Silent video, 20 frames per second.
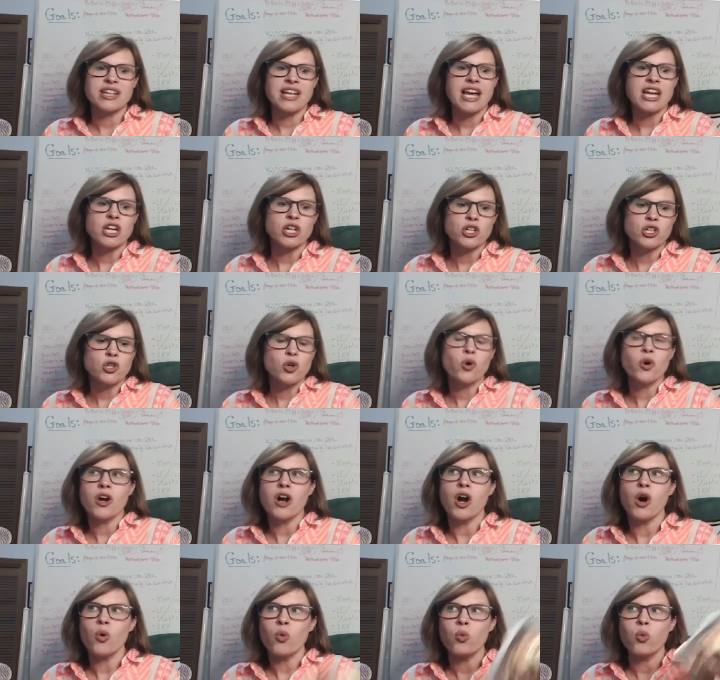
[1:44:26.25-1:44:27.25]
Like you're
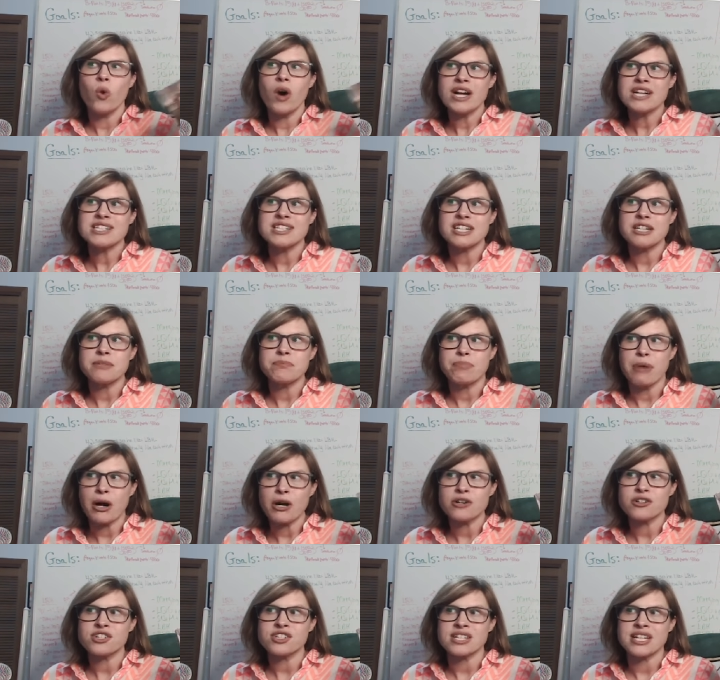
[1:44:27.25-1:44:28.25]
a wanted
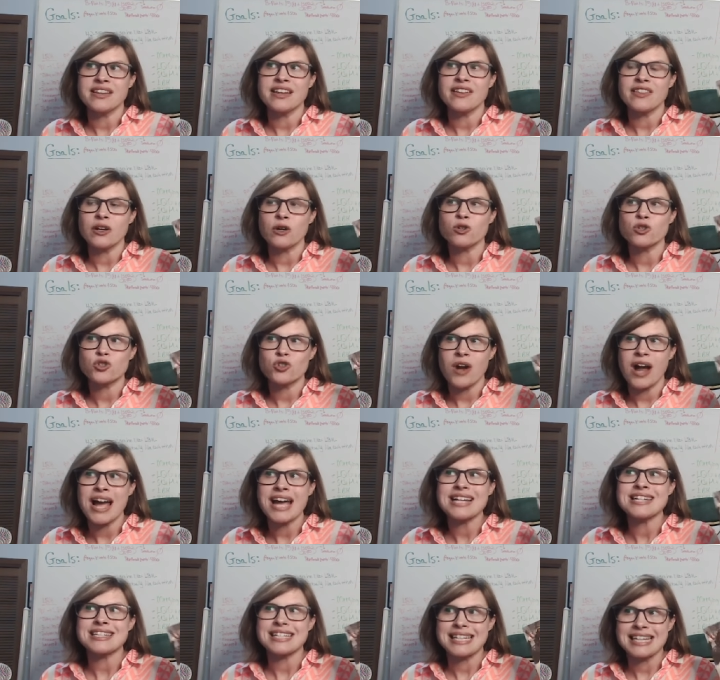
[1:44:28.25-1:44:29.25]
person that they're
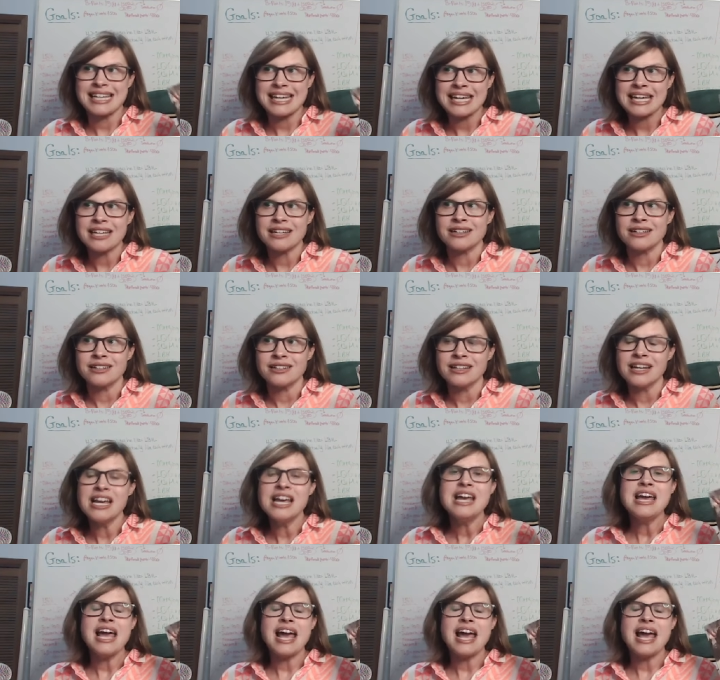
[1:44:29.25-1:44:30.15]
trying to kill,